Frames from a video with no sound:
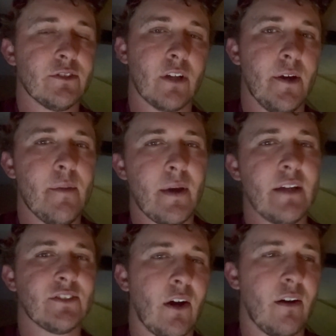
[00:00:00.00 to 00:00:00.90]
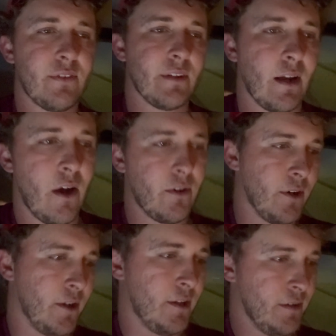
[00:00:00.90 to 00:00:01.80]
So it pays off in the long
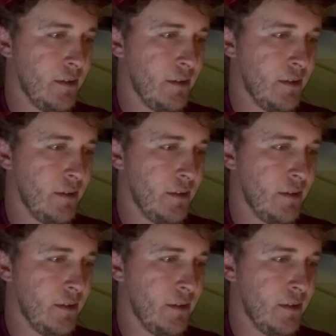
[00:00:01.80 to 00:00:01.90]
run.